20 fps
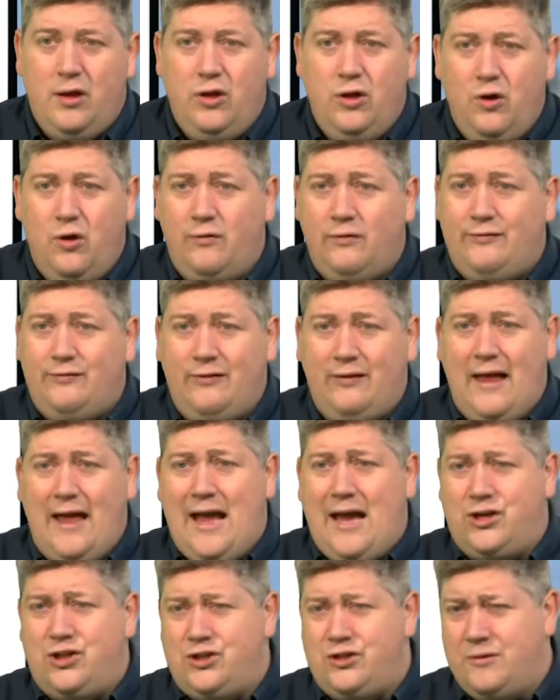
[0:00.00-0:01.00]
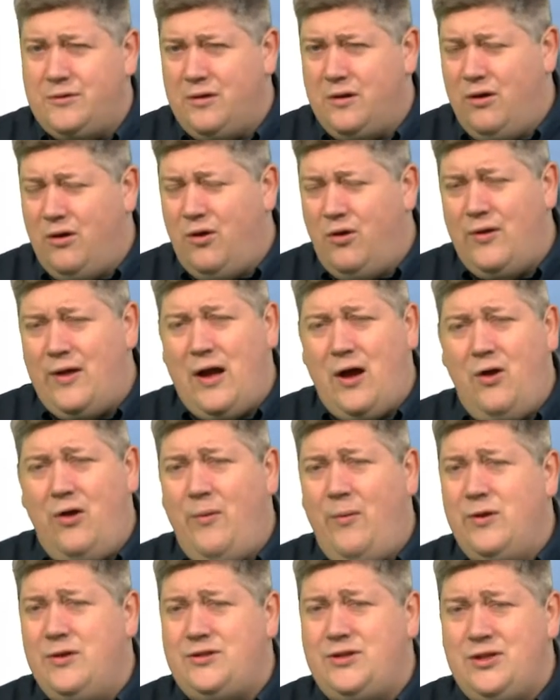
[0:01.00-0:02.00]
Your flesh, oh, all
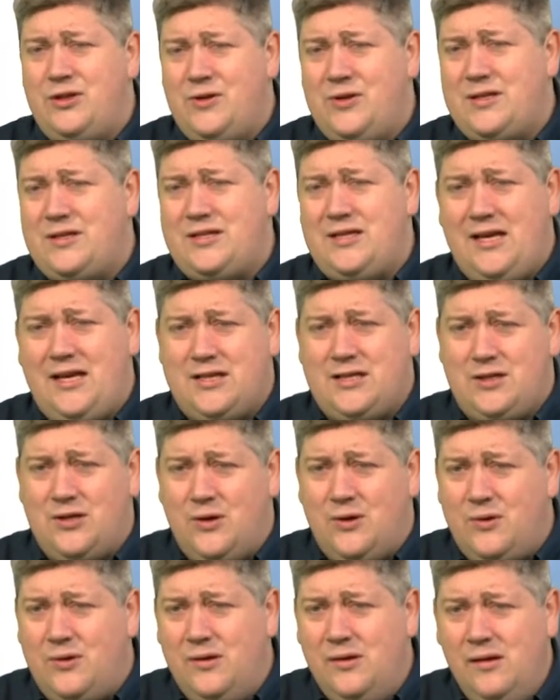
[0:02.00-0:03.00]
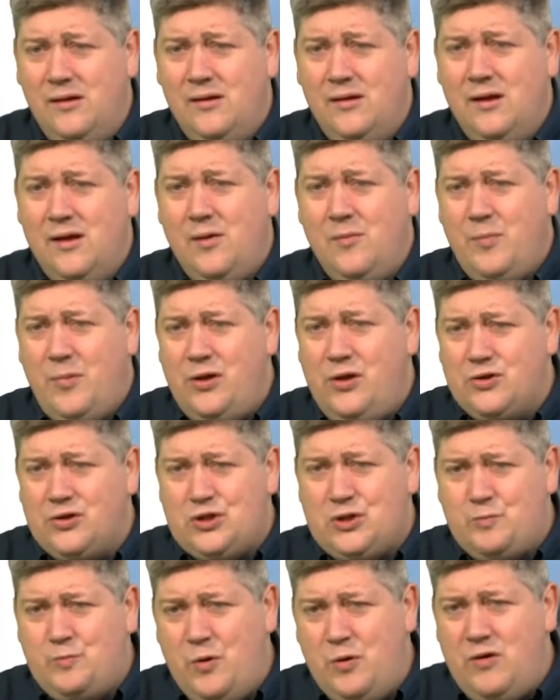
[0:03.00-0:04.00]
it wants to do is seek its own. But your
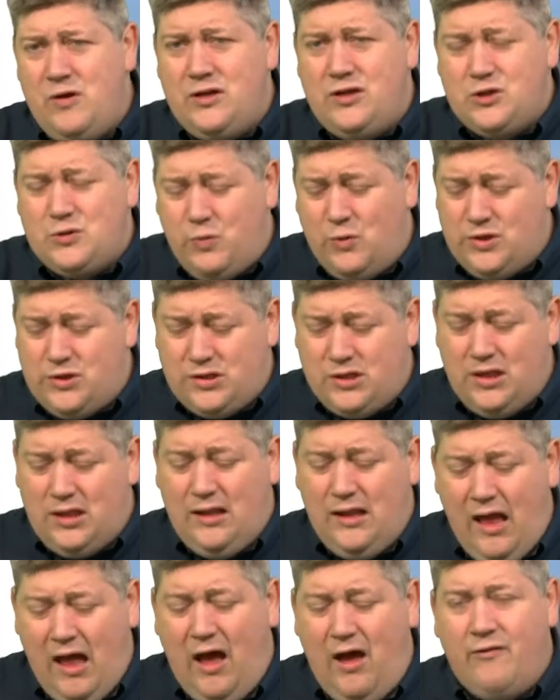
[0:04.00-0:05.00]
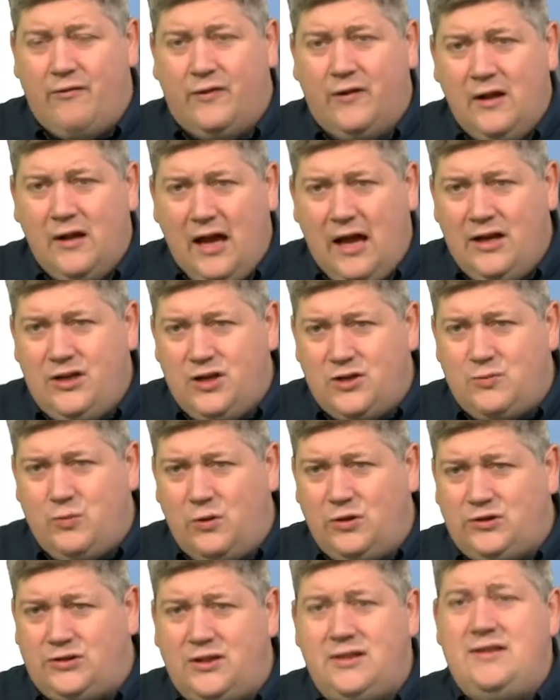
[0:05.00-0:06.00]
spirit just wants to love and just
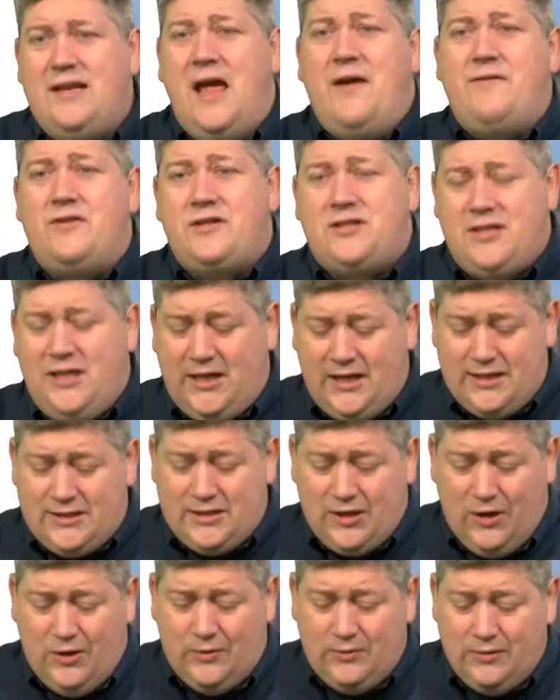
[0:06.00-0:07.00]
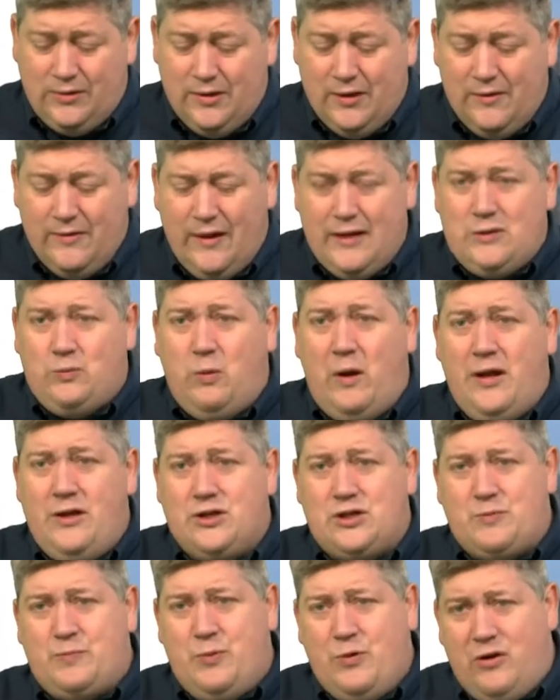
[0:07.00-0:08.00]
wants to never seek its own. That's why
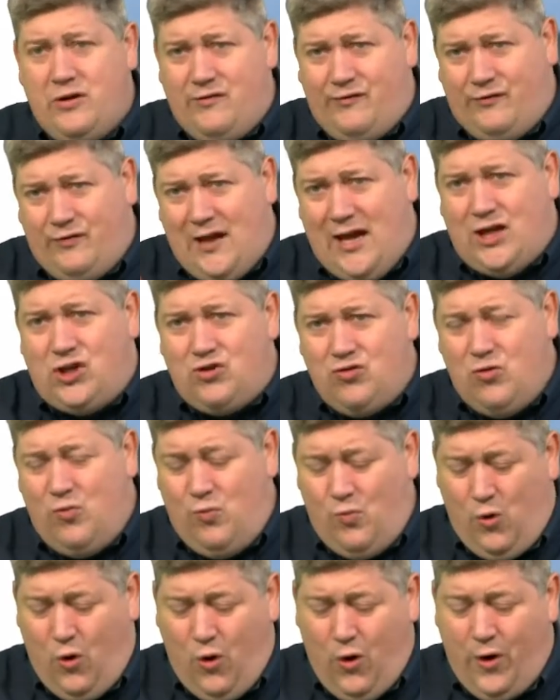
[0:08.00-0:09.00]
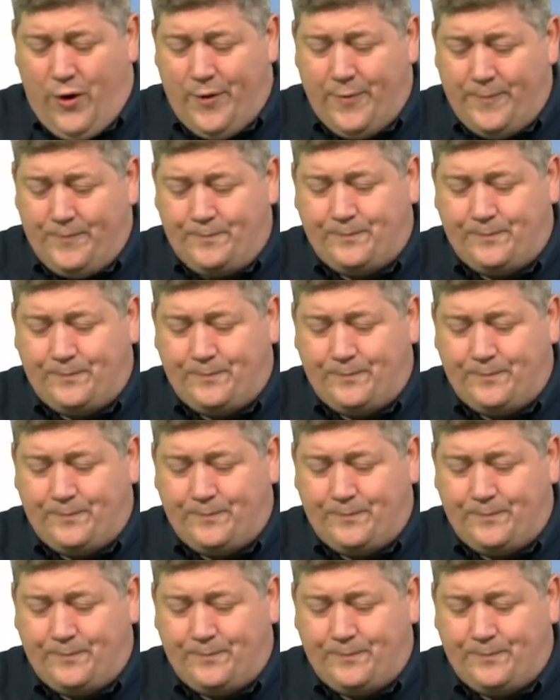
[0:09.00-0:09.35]
your spirit and flesh are at war.